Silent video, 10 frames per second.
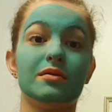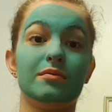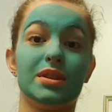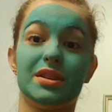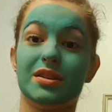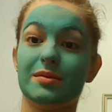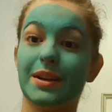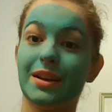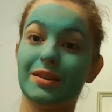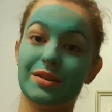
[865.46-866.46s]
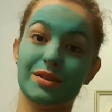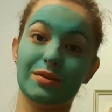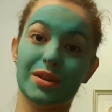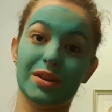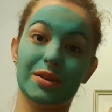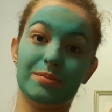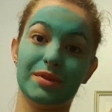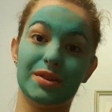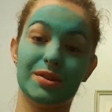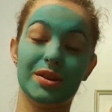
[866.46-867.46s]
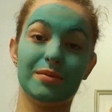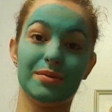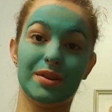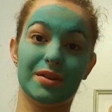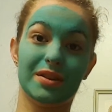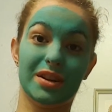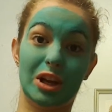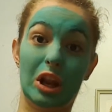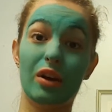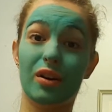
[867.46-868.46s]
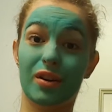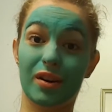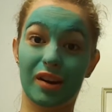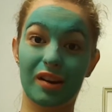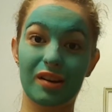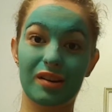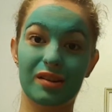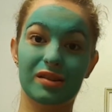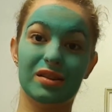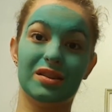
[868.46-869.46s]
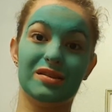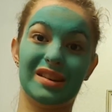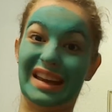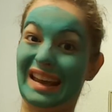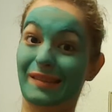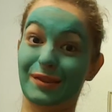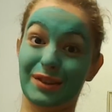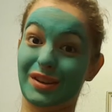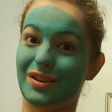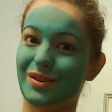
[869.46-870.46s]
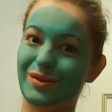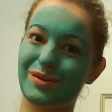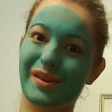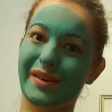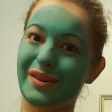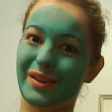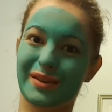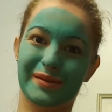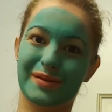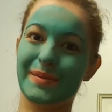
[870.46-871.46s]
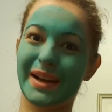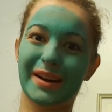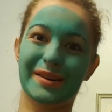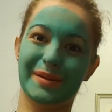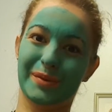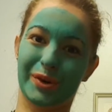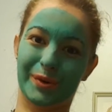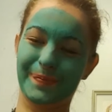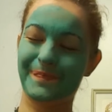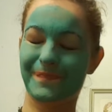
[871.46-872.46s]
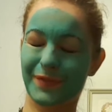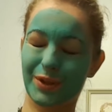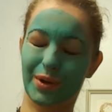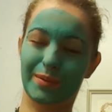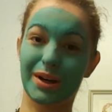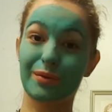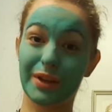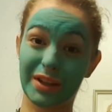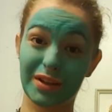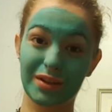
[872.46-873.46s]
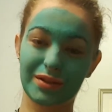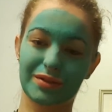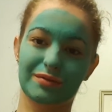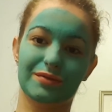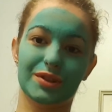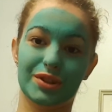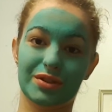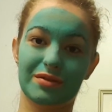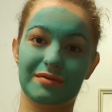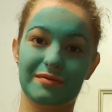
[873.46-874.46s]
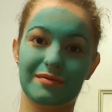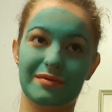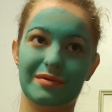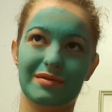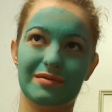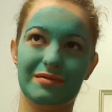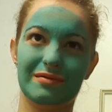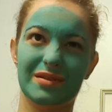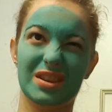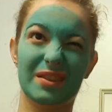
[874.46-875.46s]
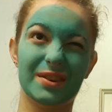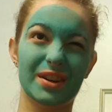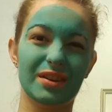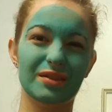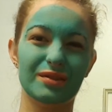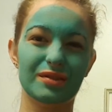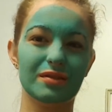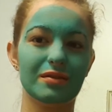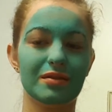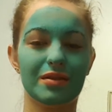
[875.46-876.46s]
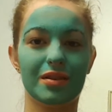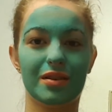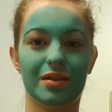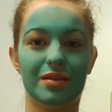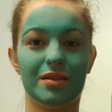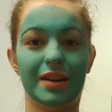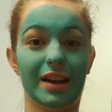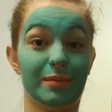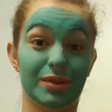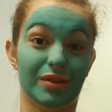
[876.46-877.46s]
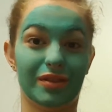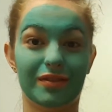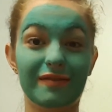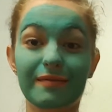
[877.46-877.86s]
But since my hair is no longer bleached out blonde and long, can't really do the Harley look with my hair anymore. So I bought a wig for $11 on Amazon.